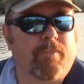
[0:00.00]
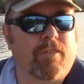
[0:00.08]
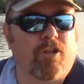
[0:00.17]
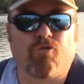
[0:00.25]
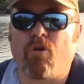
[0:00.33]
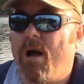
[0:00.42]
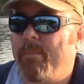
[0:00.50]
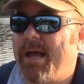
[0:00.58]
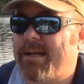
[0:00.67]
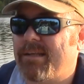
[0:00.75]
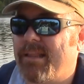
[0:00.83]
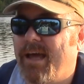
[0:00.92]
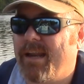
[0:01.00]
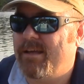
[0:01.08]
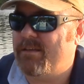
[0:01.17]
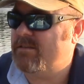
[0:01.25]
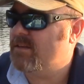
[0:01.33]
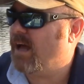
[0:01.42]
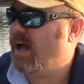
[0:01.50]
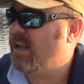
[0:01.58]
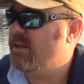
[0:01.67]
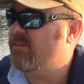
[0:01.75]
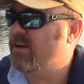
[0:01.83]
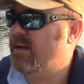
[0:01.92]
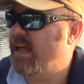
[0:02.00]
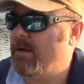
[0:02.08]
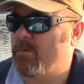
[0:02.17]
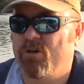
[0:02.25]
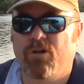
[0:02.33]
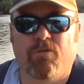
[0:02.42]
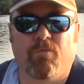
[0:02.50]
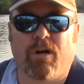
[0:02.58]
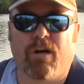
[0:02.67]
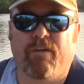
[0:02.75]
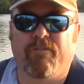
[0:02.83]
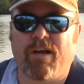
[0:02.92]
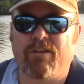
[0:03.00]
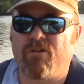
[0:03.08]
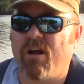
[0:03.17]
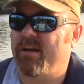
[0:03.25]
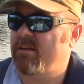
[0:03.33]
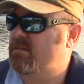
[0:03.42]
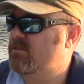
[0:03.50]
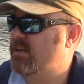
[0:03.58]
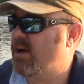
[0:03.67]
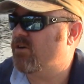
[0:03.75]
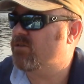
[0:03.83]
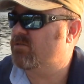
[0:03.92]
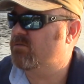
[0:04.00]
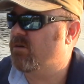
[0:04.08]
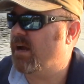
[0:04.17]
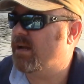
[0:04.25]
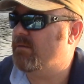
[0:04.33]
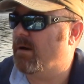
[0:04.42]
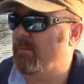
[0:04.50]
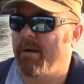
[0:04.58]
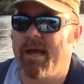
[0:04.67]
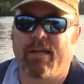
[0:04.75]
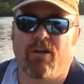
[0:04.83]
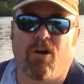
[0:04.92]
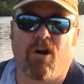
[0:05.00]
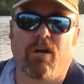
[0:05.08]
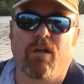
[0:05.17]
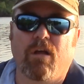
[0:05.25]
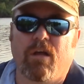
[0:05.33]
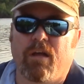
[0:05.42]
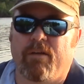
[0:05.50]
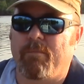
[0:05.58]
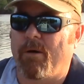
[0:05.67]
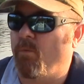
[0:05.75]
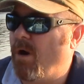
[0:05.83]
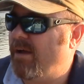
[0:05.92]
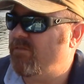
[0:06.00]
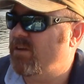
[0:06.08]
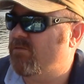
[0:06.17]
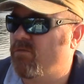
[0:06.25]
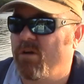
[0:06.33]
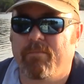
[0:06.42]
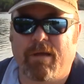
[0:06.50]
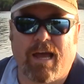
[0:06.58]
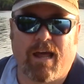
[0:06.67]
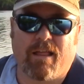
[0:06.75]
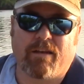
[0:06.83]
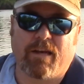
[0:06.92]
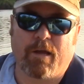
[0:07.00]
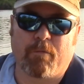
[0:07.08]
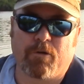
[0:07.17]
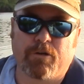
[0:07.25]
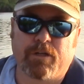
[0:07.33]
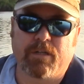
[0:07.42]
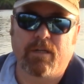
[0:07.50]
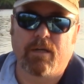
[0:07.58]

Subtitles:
the drawback to that is I live in a neighborhood where if I tried to sour some grain in my backyard, if my wife didn't run me out of the neighborhood,